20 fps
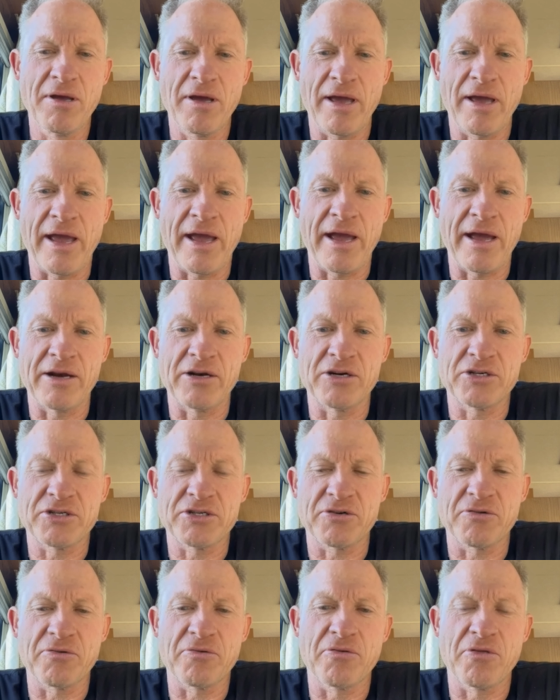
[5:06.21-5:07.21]
and
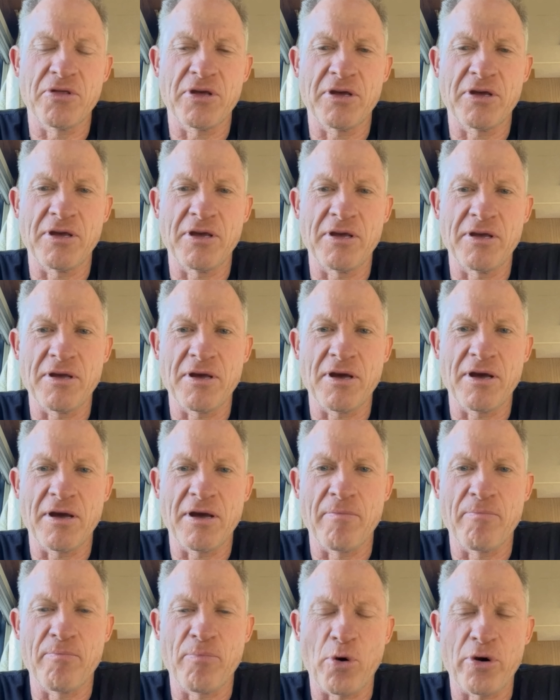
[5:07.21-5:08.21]
the
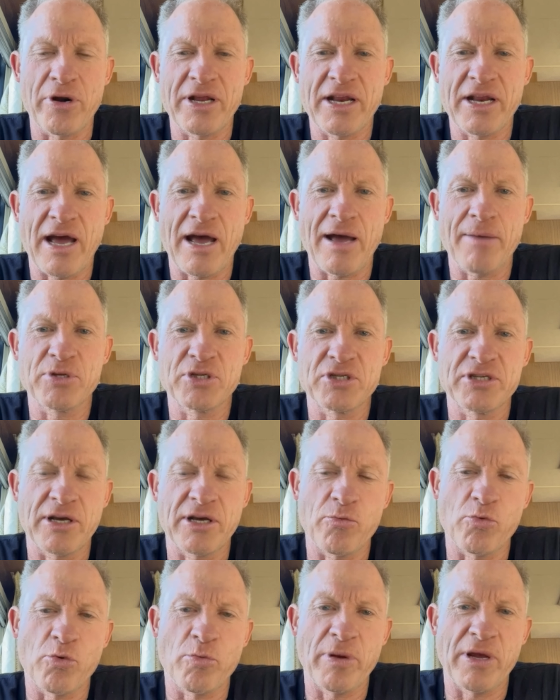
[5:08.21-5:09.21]
embodied carbons
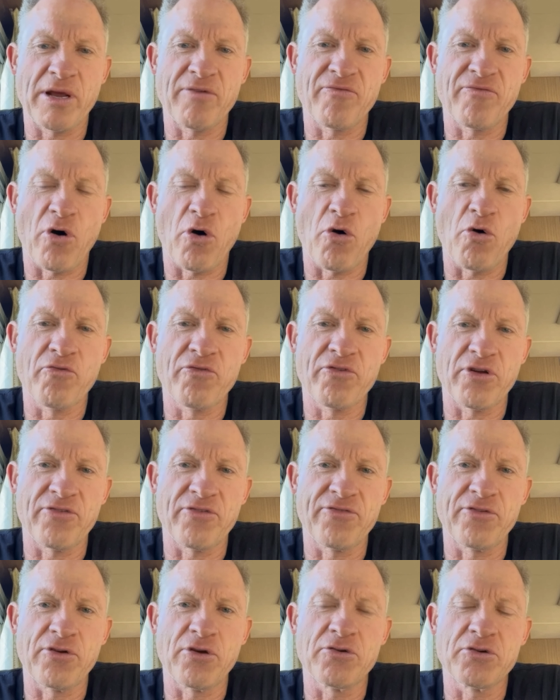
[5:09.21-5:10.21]
that would be involved
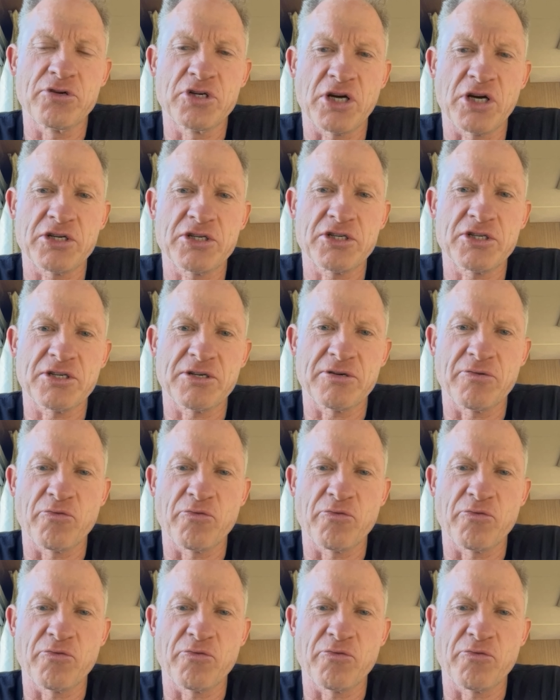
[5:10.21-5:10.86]
if you just